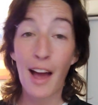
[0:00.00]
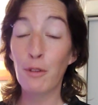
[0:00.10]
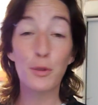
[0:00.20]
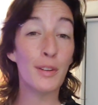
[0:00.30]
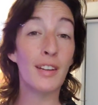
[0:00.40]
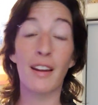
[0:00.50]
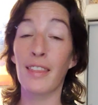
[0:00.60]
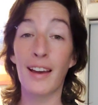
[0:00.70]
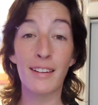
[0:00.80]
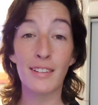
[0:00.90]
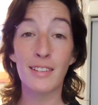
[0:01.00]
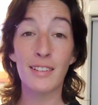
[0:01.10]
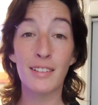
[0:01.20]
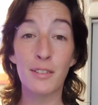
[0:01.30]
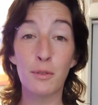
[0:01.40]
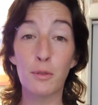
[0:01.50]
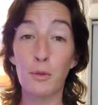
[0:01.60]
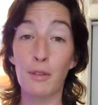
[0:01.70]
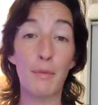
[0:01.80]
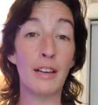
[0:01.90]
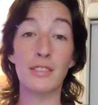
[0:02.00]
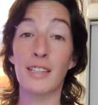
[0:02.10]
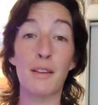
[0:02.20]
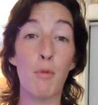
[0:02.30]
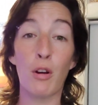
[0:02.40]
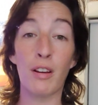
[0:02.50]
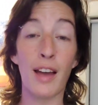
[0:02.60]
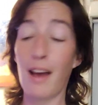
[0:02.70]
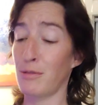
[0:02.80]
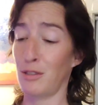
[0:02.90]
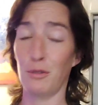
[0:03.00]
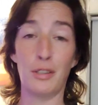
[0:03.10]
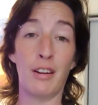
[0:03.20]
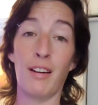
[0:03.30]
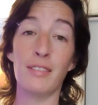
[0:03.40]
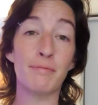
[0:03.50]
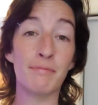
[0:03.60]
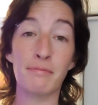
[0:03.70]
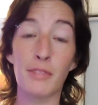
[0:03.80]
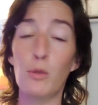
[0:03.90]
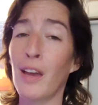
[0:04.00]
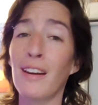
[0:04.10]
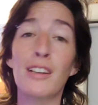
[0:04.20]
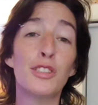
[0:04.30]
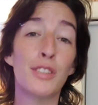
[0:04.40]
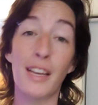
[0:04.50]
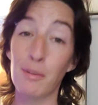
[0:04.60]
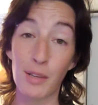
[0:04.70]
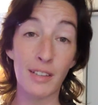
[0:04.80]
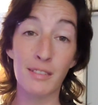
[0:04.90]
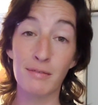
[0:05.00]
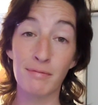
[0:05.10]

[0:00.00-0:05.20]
I'm doing none of that with males anymore. Absolutely not. You cannot shake me.